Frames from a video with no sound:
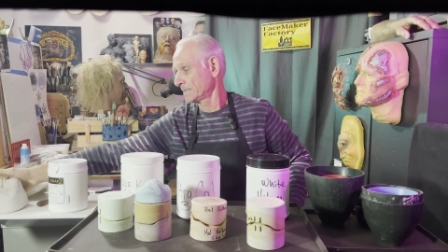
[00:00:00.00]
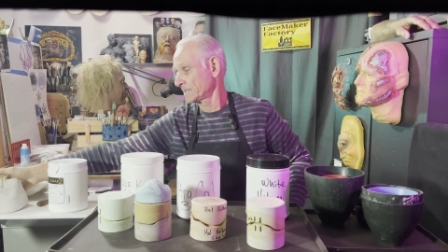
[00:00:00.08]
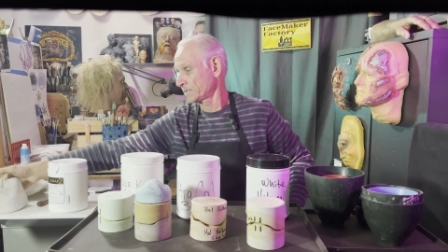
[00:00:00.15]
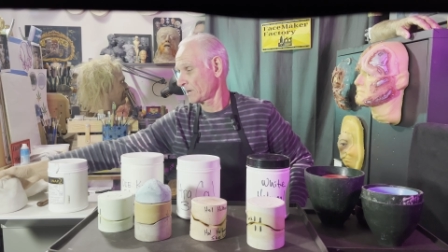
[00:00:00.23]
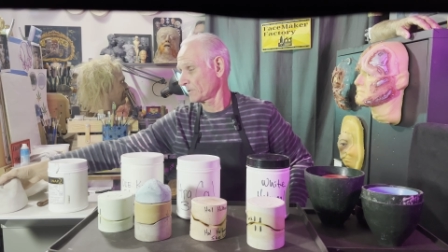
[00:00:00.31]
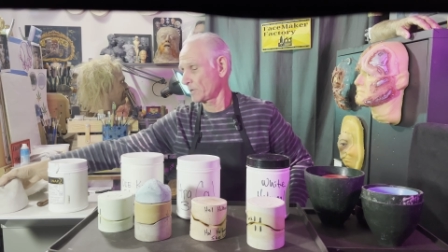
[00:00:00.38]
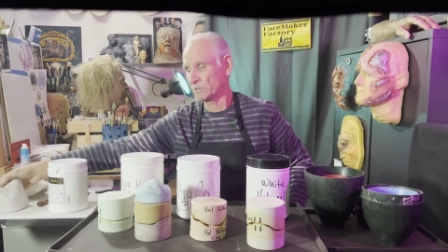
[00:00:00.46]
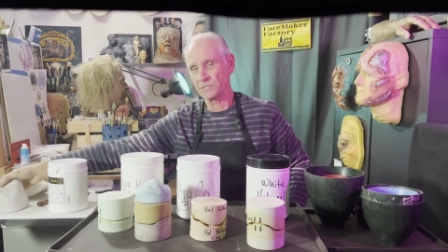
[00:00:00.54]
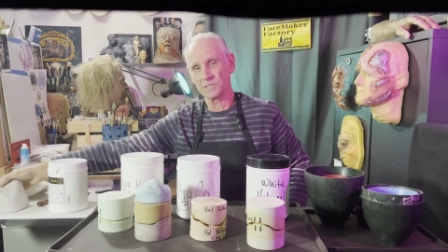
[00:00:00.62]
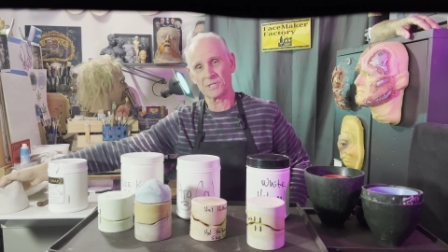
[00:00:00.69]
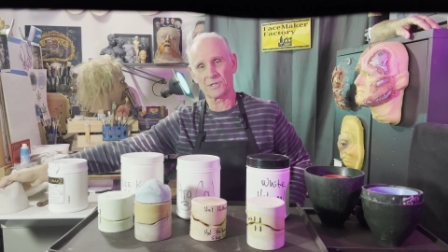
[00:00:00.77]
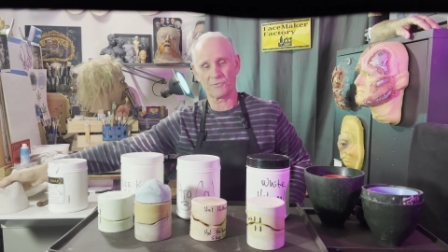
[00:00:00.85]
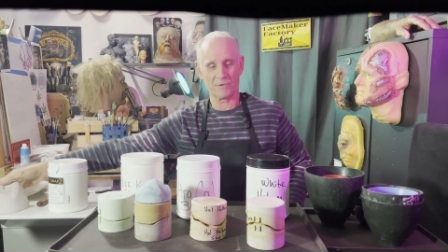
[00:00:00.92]
So those
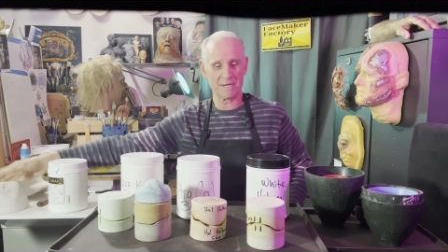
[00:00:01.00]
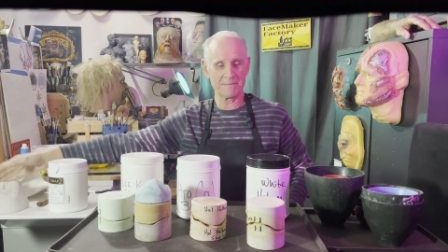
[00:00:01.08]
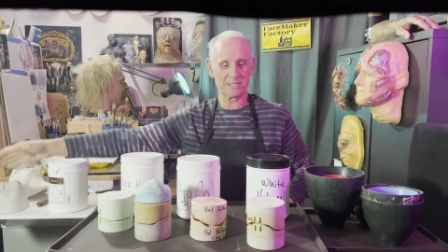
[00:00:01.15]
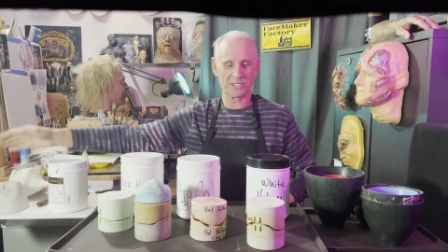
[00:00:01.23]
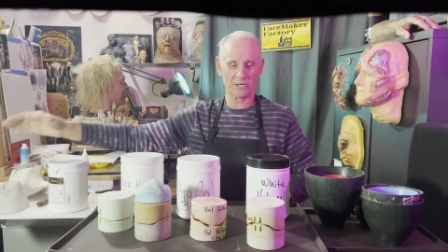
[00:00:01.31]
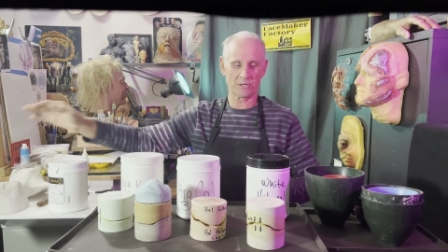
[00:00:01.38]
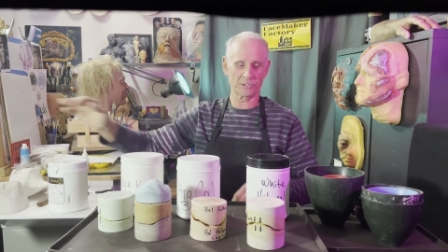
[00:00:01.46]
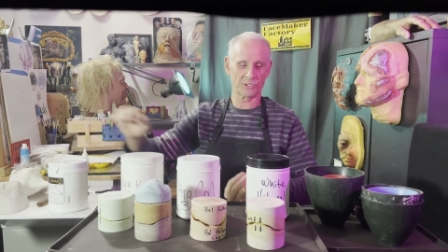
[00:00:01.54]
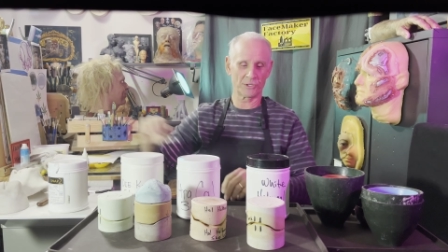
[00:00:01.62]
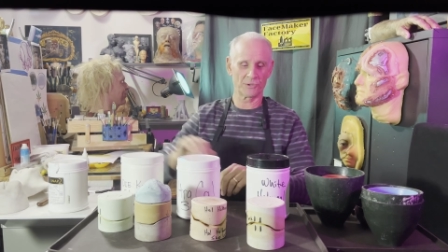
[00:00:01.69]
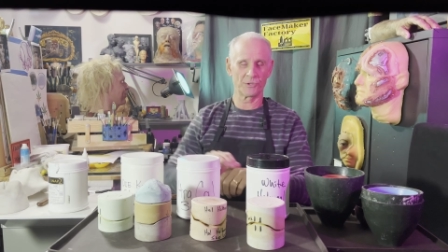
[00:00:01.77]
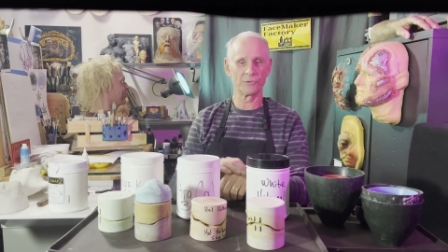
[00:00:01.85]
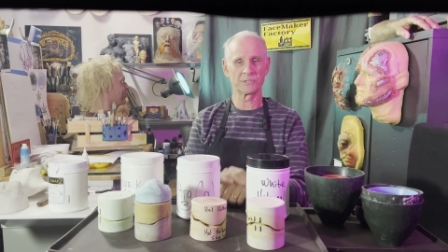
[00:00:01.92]
are the three materials
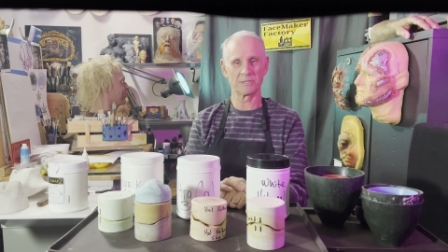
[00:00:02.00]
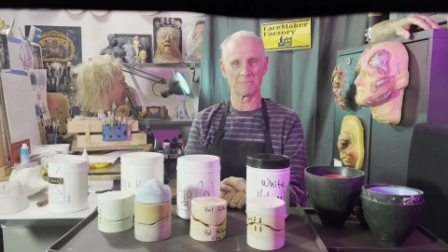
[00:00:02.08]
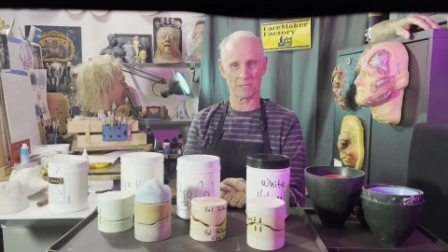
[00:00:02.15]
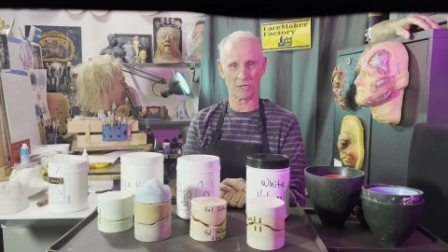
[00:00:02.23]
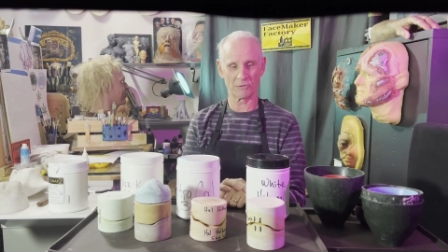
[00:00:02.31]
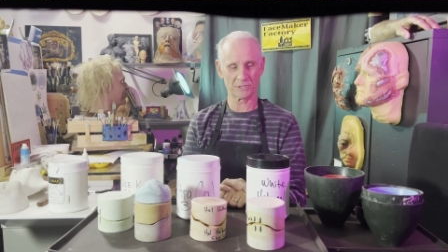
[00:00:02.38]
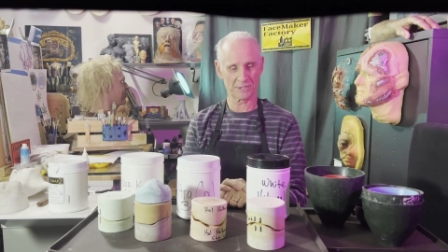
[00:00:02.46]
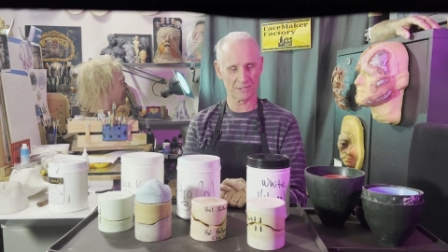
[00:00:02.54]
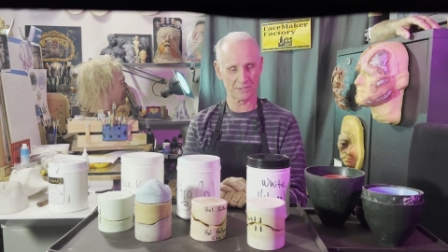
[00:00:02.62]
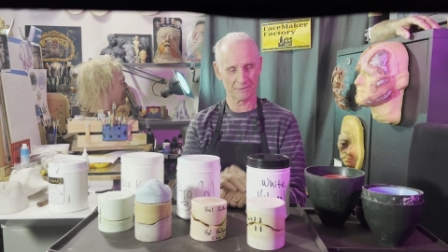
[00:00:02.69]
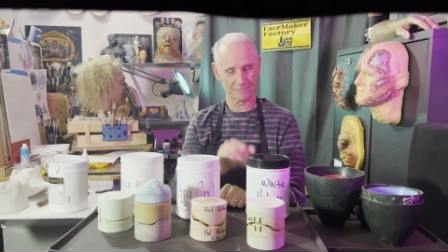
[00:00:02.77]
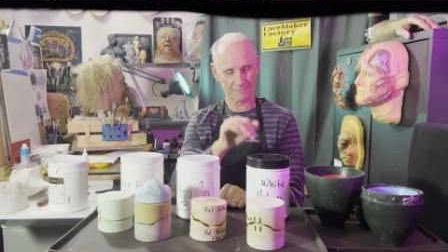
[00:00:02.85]
you'll use the most: